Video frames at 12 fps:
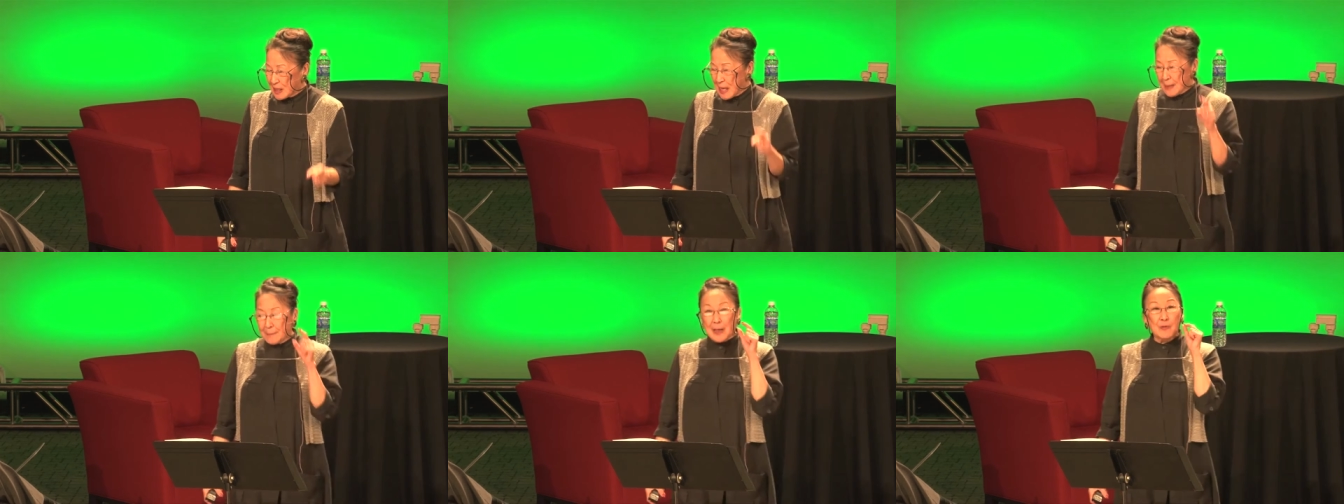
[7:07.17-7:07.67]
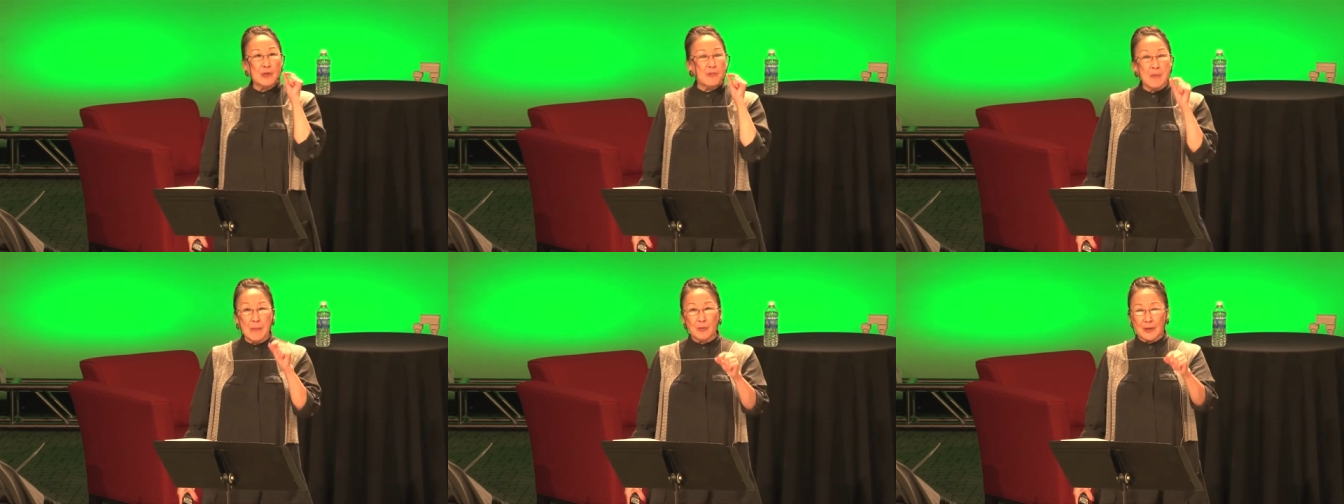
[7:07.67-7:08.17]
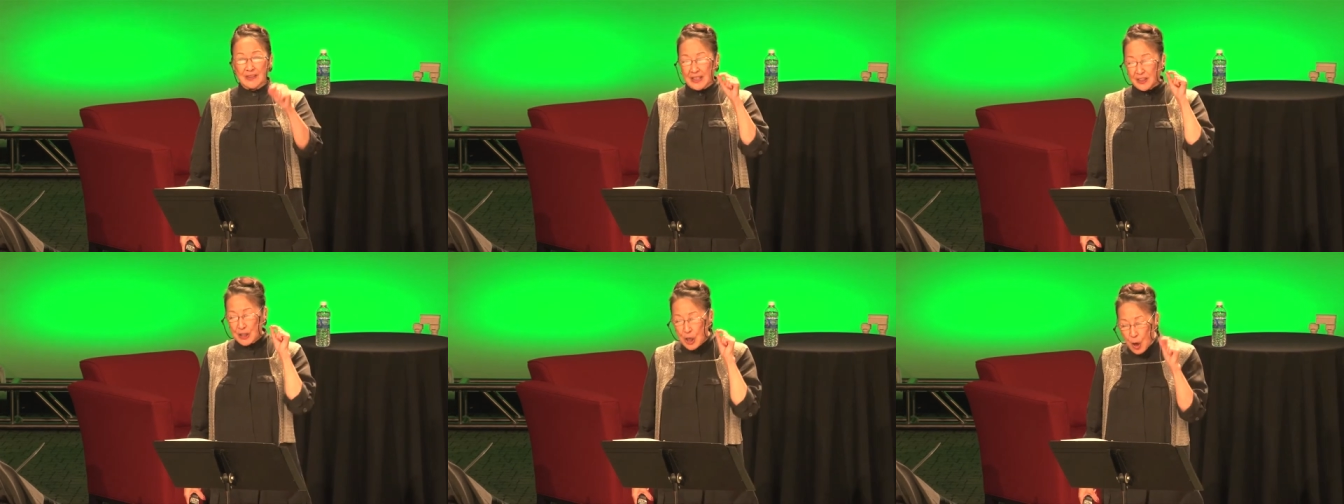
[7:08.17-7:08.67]
by remembering that
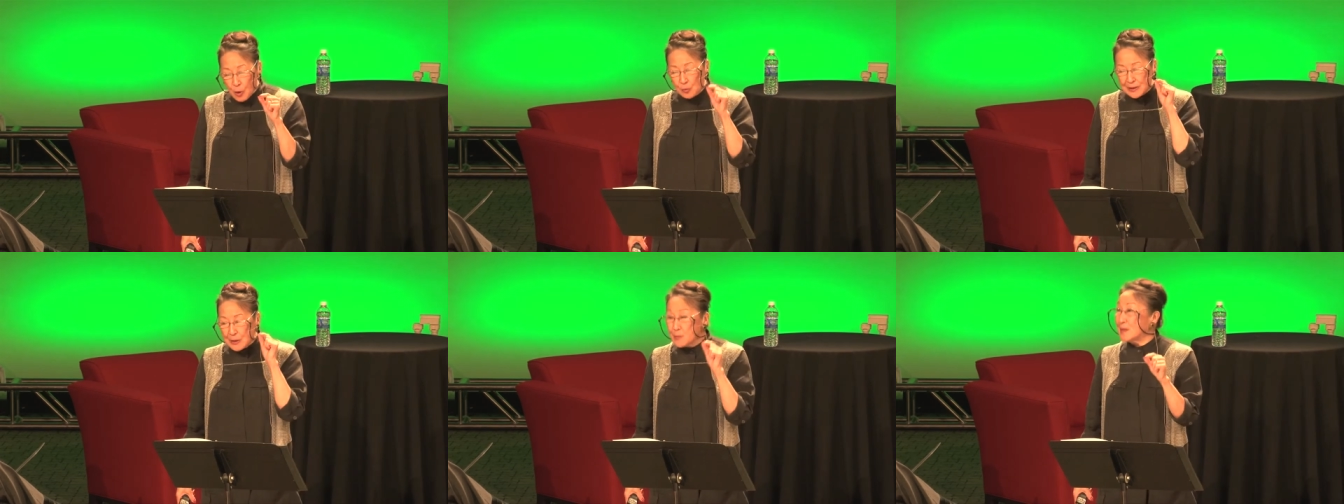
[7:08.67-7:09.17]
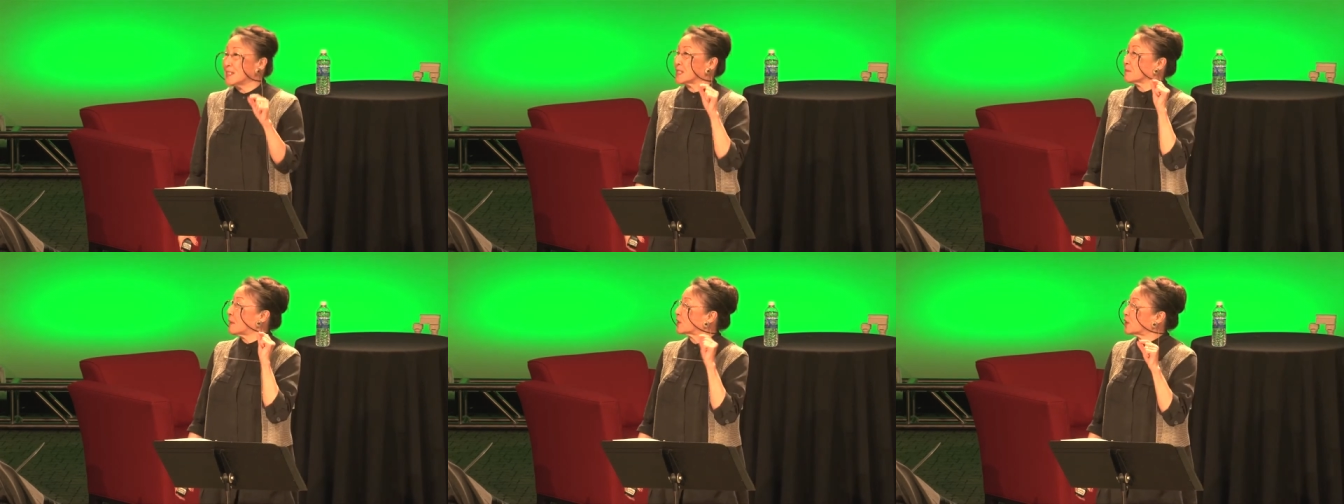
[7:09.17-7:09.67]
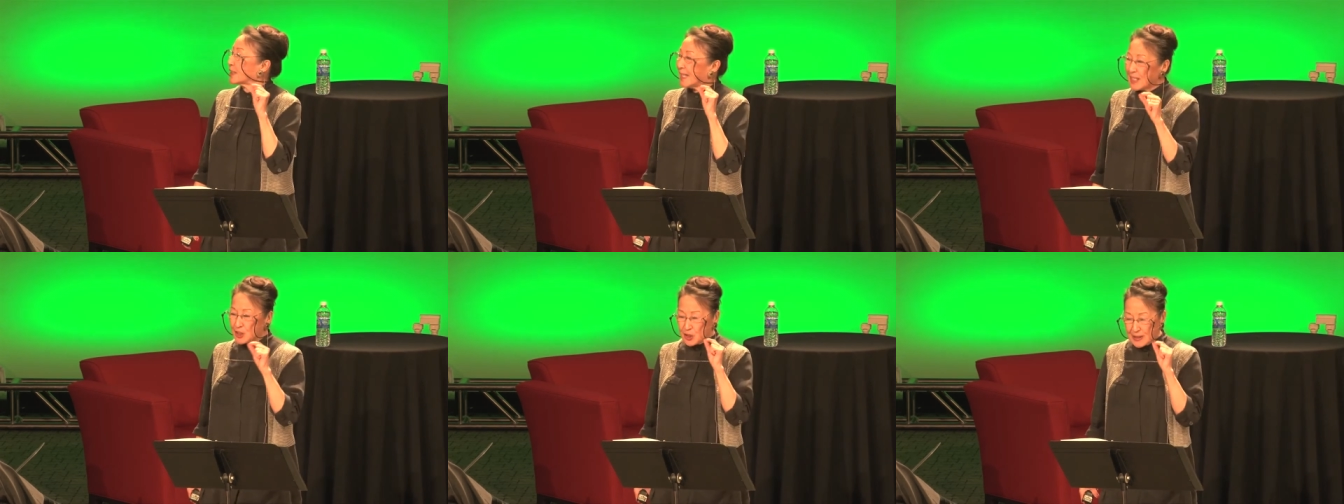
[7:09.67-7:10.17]
the only reason my
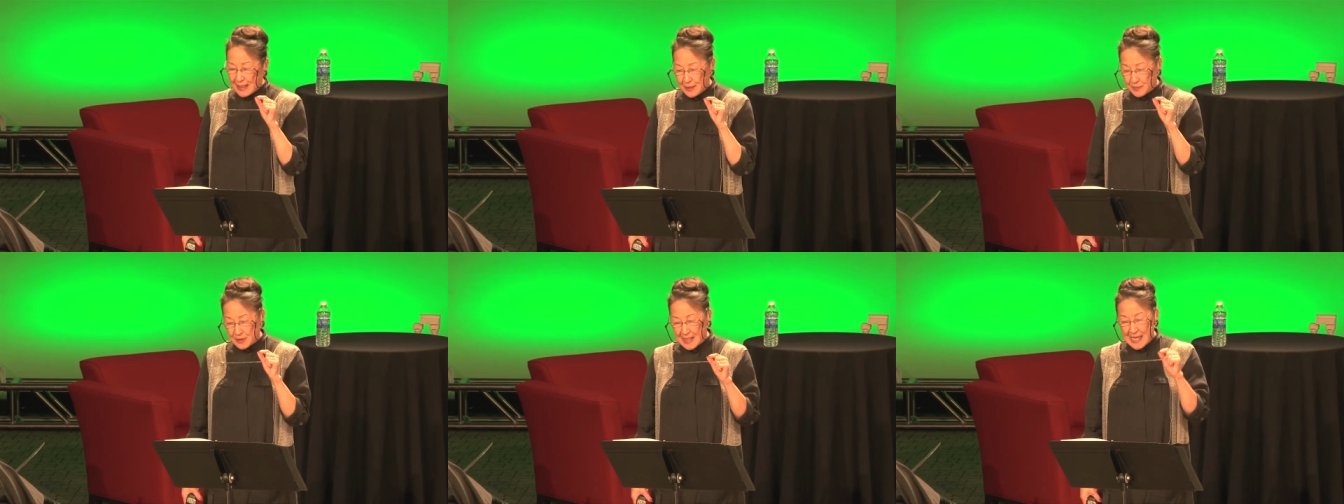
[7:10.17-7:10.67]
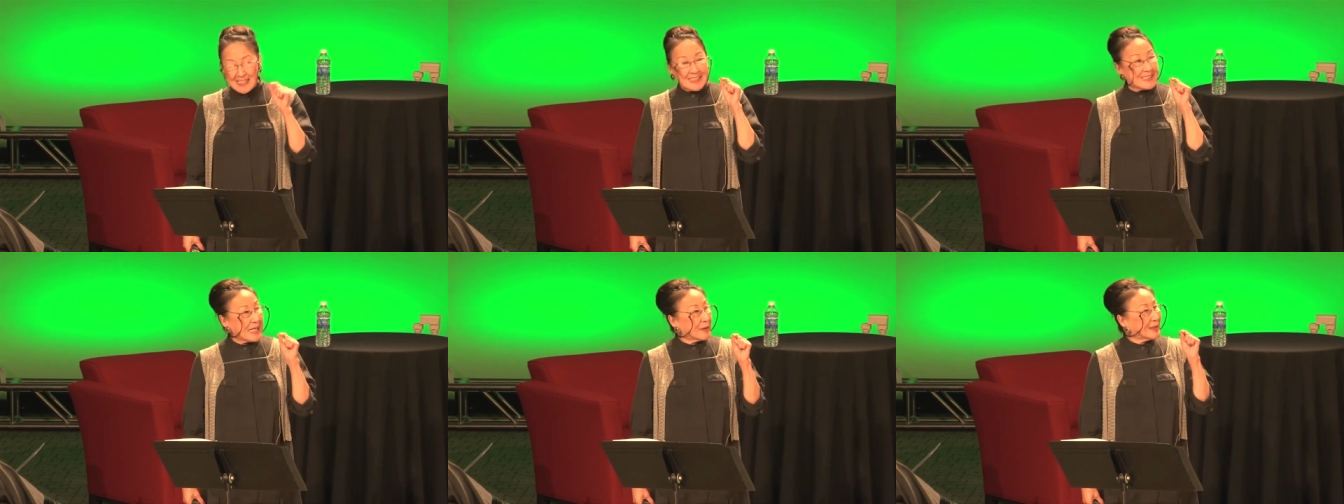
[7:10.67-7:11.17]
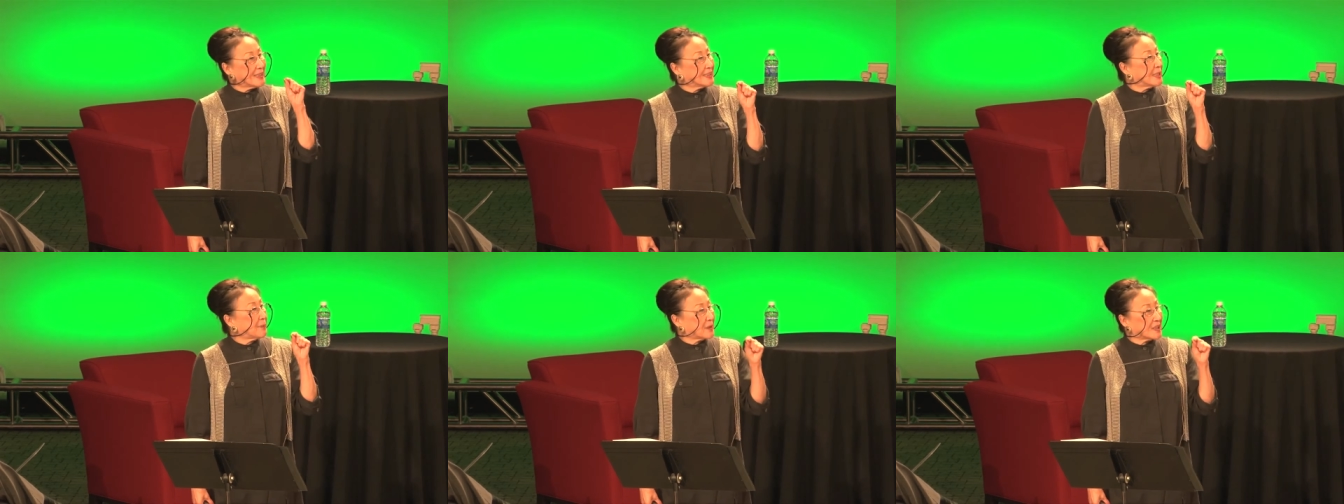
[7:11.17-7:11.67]
Caucasian neighbors
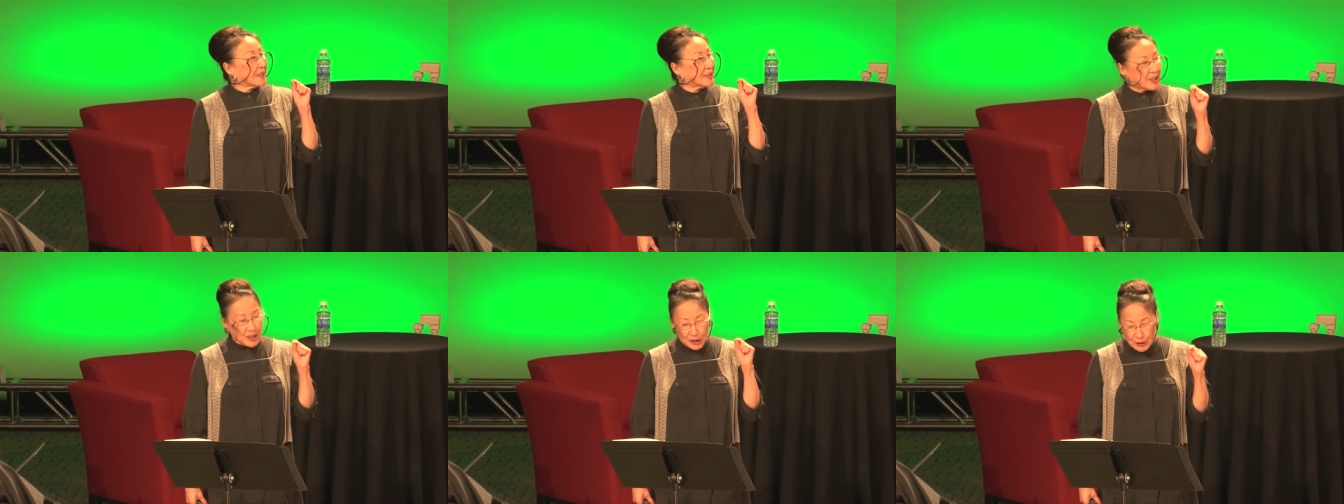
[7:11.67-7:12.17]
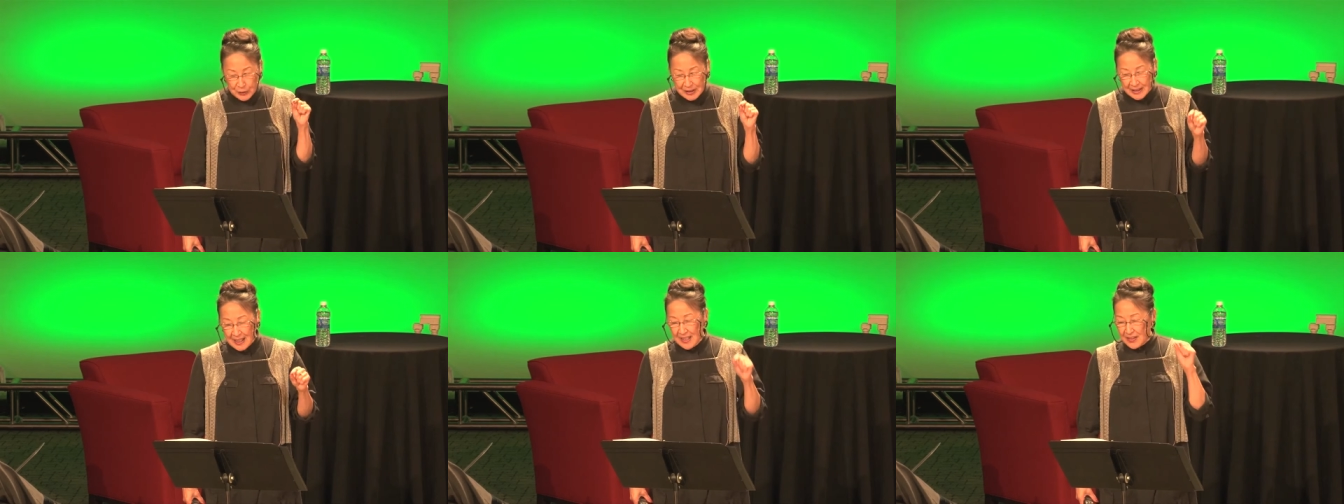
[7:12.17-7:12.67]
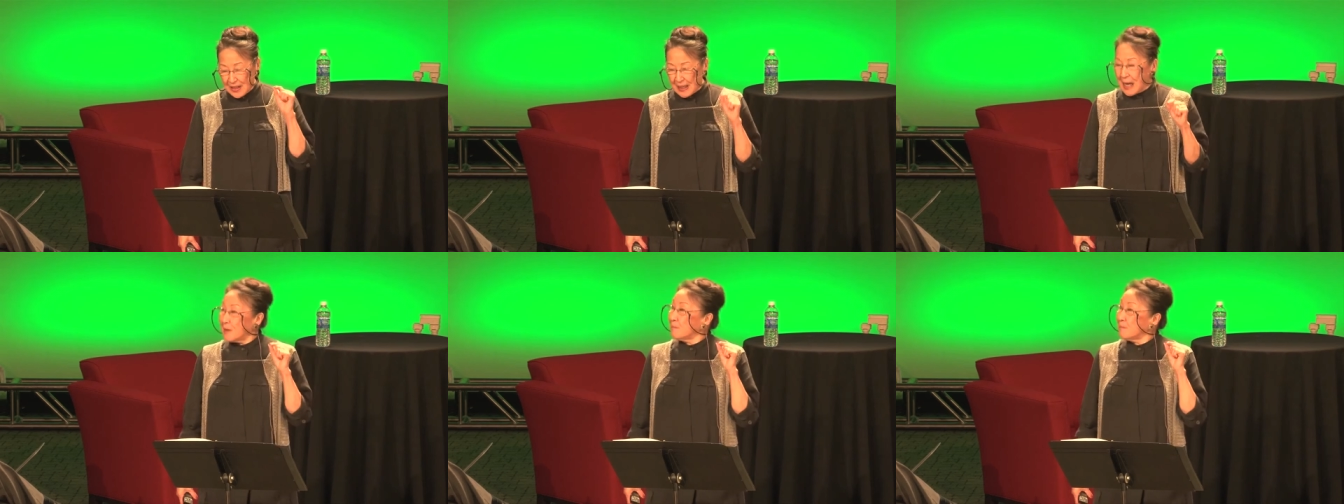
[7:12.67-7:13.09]
stereotypically concluded that I